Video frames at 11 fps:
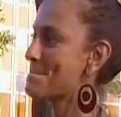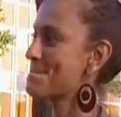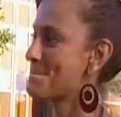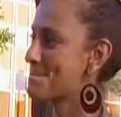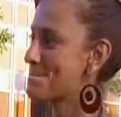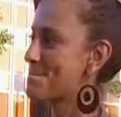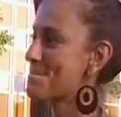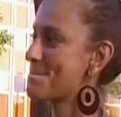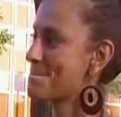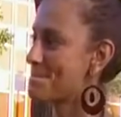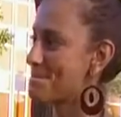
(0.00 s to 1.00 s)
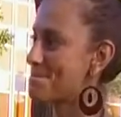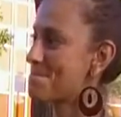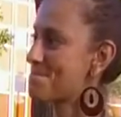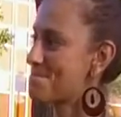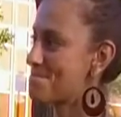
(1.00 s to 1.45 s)

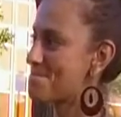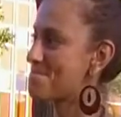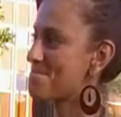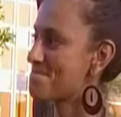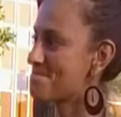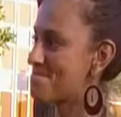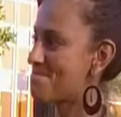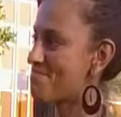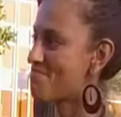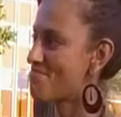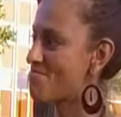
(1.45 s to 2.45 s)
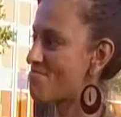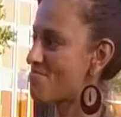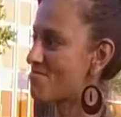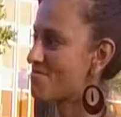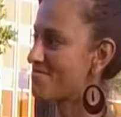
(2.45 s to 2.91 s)

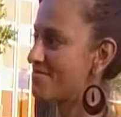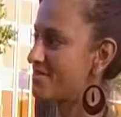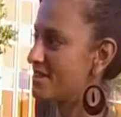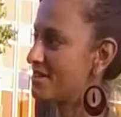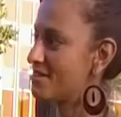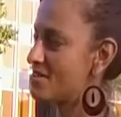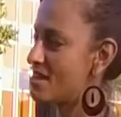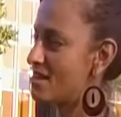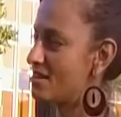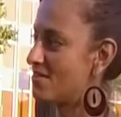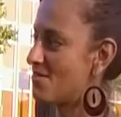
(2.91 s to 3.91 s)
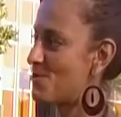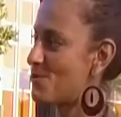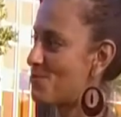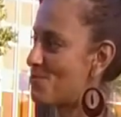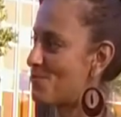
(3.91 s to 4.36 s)

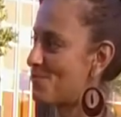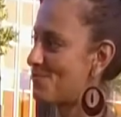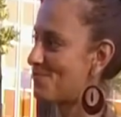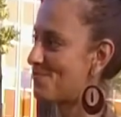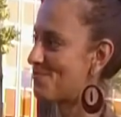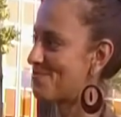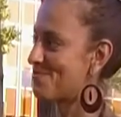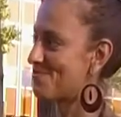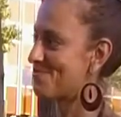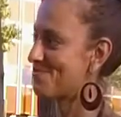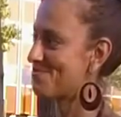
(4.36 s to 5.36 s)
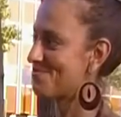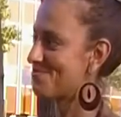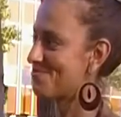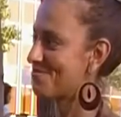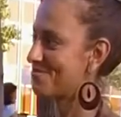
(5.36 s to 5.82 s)

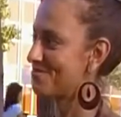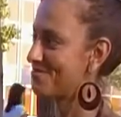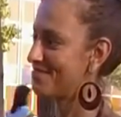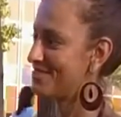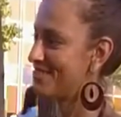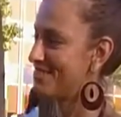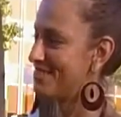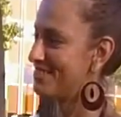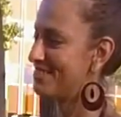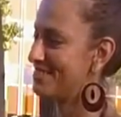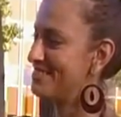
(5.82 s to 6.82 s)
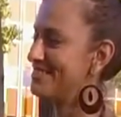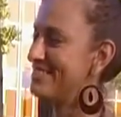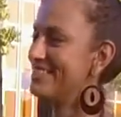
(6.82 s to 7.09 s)
(not speaking)